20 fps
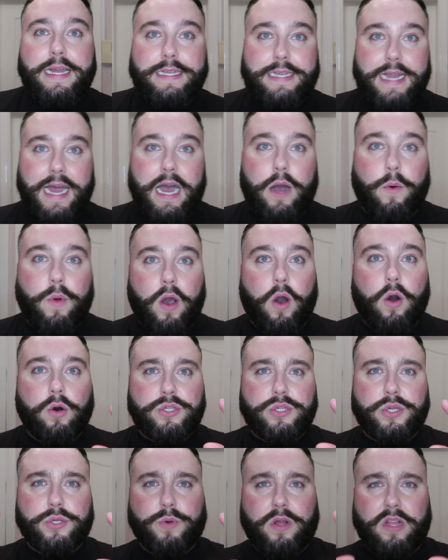Now
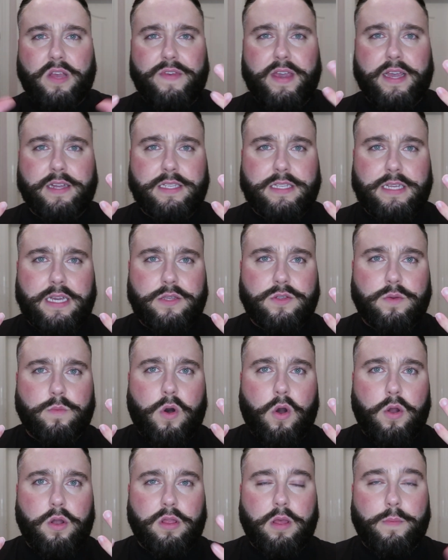also as well, if you can see
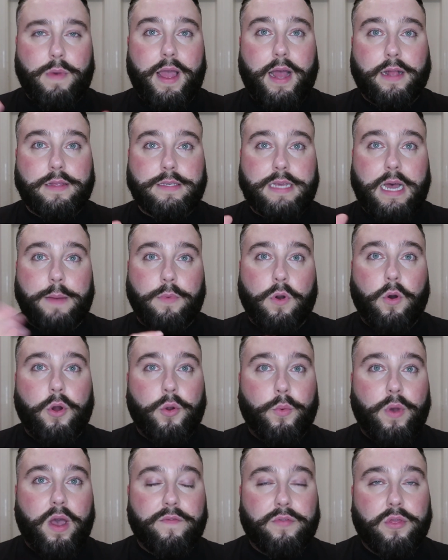some oil in my hands, I'm
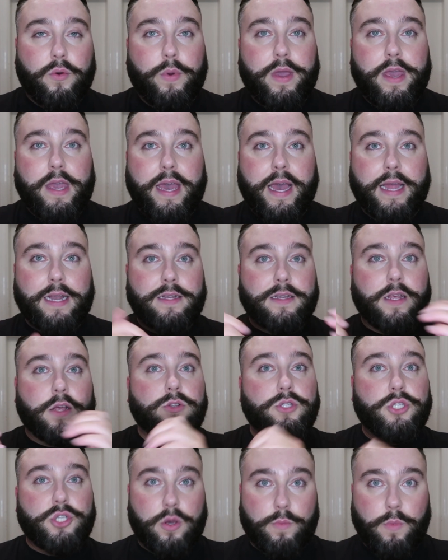going away for the weekend
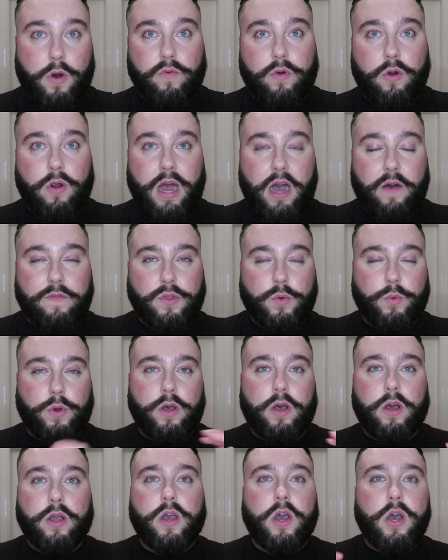tomorrow after
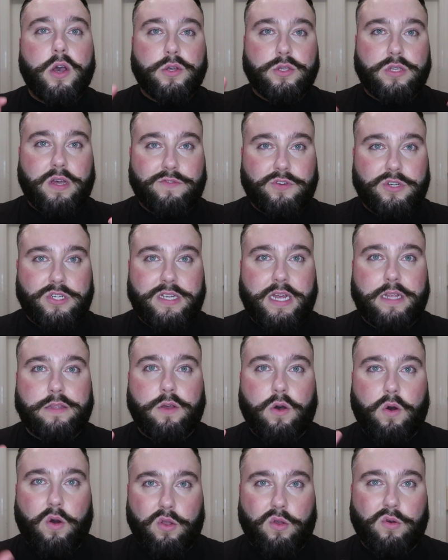work, so I've just
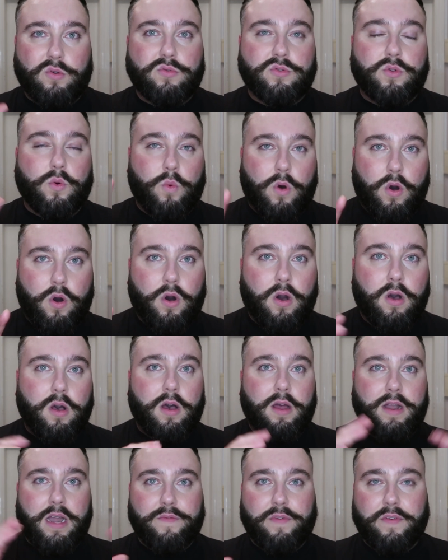checked the oil, the water
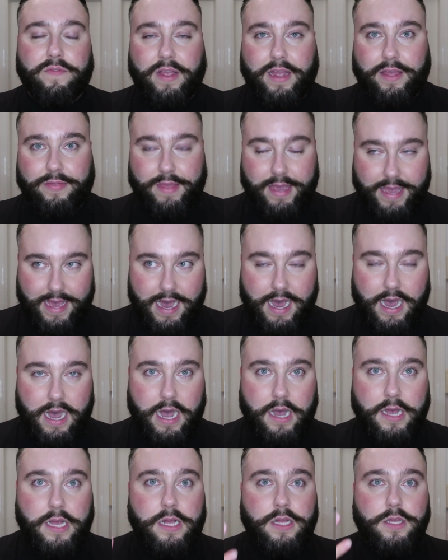and everything in the
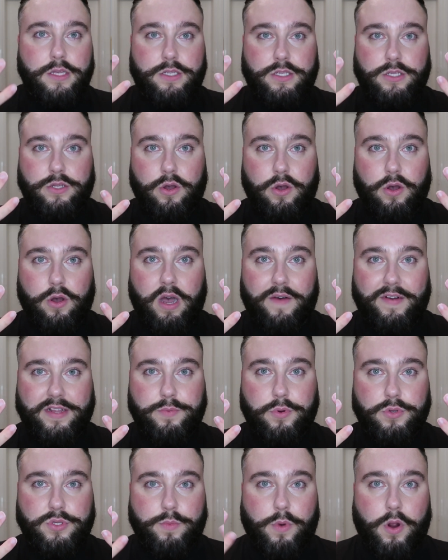car, so I'll have
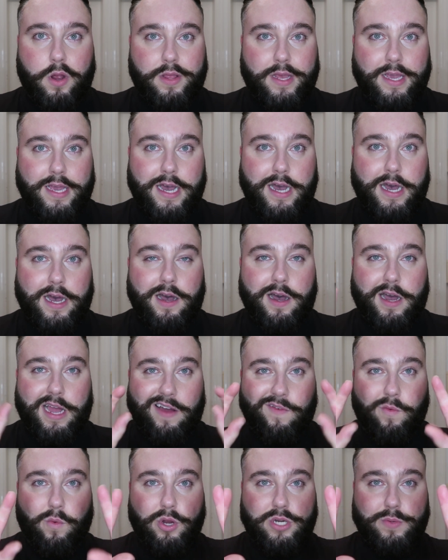to put some oil in the car. I
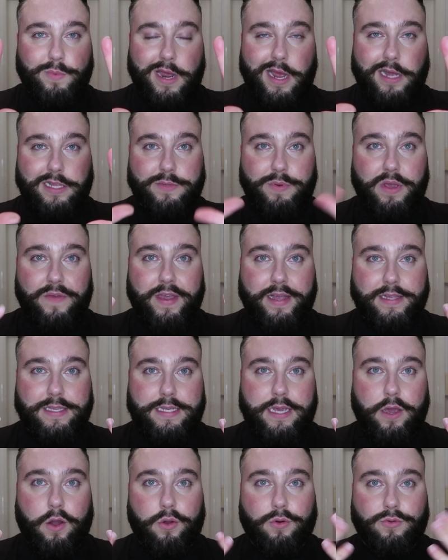have washed my hands, but if you can
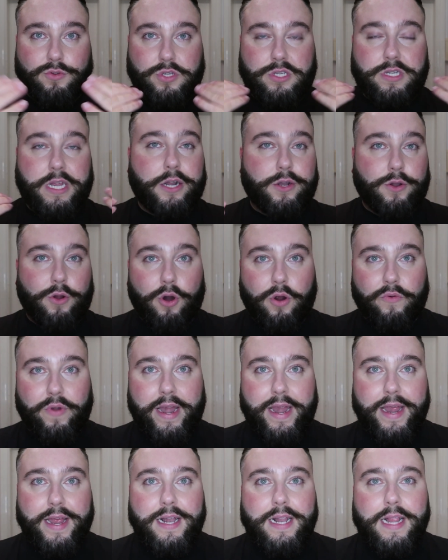see oil, just ignore
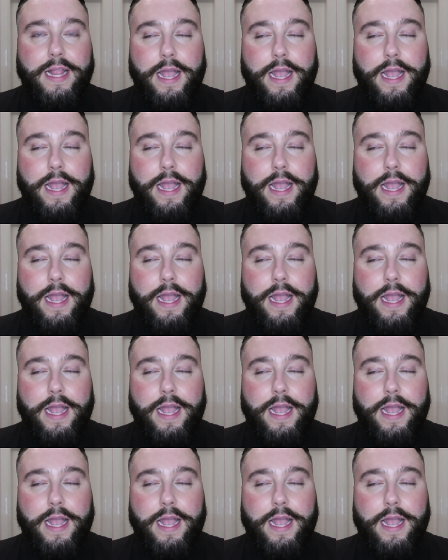it.